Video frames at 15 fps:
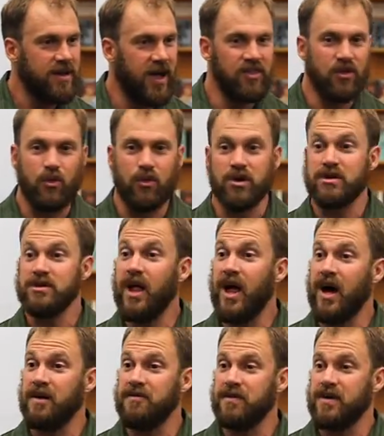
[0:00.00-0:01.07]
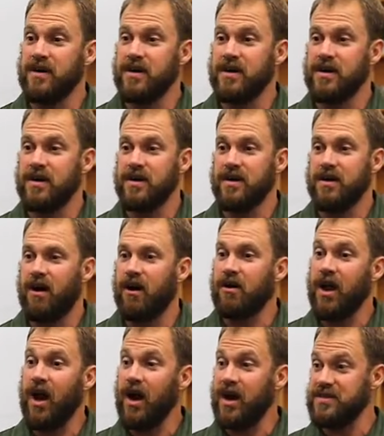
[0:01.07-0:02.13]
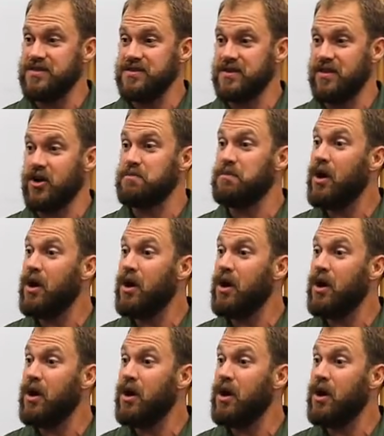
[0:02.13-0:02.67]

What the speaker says: and the word love are at odds. They're